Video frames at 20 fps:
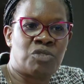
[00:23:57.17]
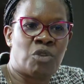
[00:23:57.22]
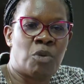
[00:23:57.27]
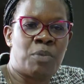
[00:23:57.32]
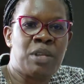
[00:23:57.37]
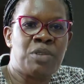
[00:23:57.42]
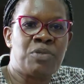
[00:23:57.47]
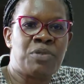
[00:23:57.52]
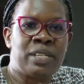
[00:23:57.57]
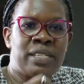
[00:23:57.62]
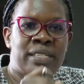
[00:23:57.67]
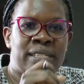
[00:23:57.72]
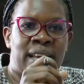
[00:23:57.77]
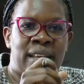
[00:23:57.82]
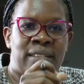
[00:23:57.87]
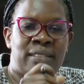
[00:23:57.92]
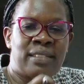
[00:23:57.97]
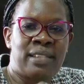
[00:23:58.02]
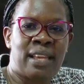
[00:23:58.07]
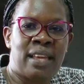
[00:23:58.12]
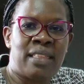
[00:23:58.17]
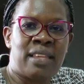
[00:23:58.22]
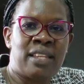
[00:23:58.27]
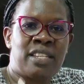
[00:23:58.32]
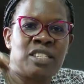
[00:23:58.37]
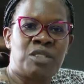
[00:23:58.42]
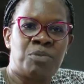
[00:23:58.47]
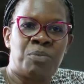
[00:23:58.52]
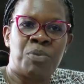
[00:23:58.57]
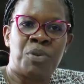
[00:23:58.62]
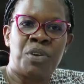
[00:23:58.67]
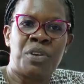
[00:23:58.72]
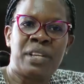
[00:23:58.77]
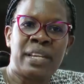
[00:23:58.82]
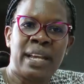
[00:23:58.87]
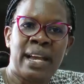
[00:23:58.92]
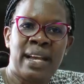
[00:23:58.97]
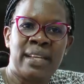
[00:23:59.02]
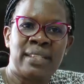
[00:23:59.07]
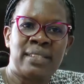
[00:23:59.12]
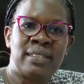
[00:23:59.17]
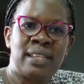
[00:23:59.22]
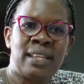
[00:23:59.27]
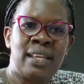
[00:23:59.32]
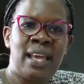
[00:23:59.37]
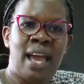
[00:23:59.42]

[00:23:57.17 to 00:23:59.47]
For me to discuss here, then it is broadcast,